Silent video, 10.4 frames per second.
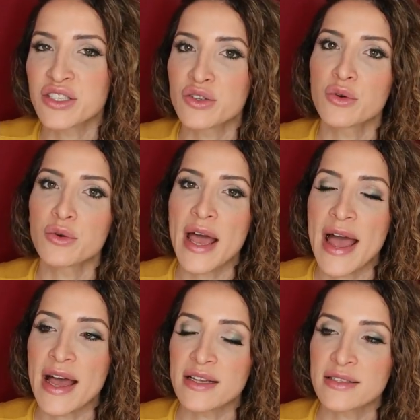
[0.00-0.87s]
it's known
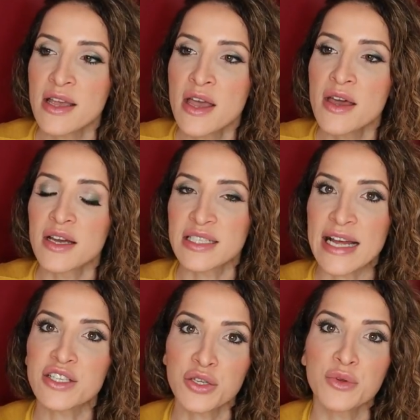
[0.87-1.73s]
as a
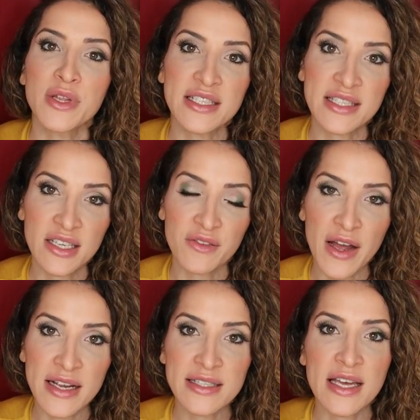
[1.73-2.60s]
tattoo that
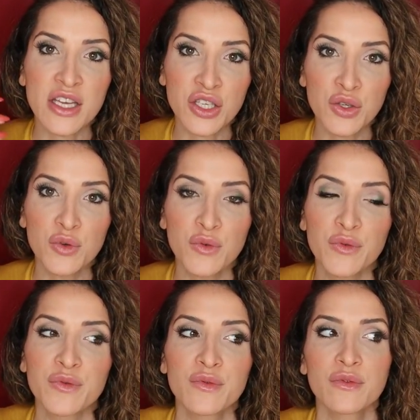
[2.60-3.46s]
signifies that
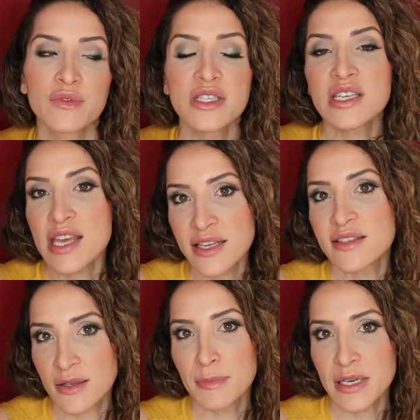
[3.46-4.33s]
you've
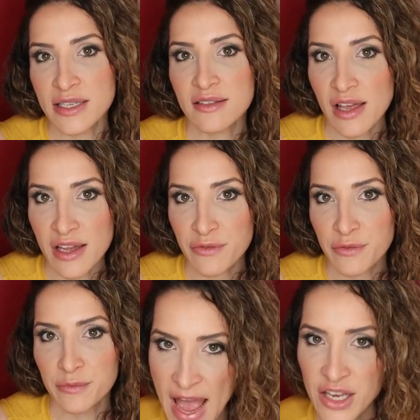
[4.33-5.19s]
taken somebody's
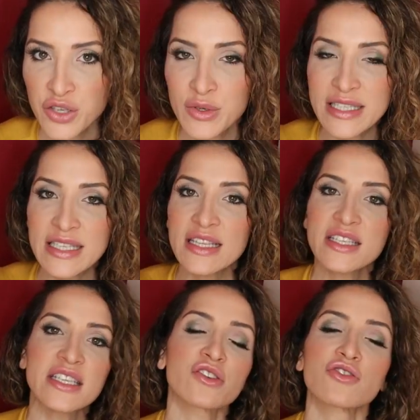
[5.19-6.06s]
life. And you can see the
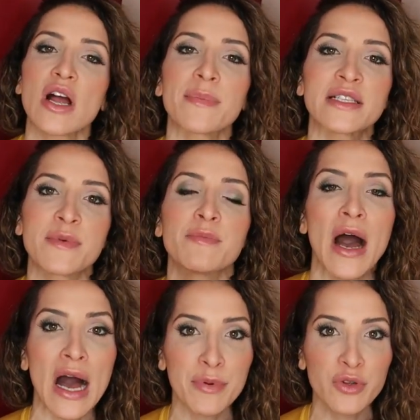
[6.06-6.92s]
teardrop has been
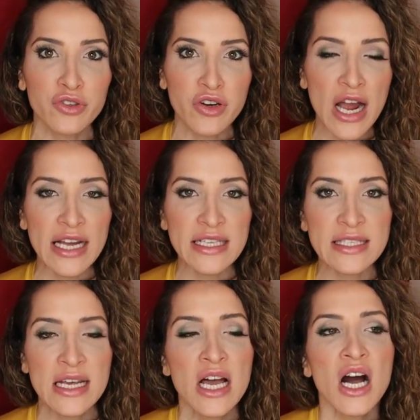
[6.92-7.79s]

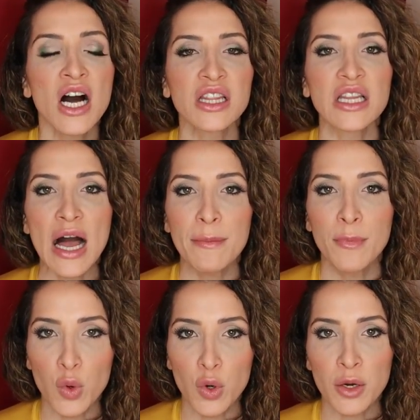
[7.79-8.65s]
popularized a lot
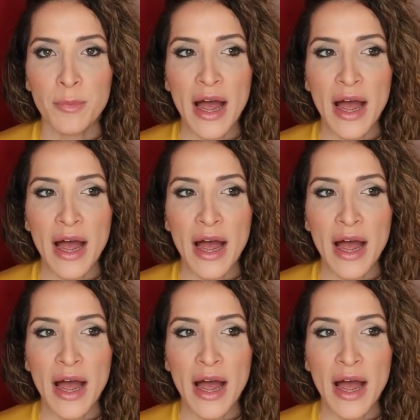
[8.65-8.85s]
more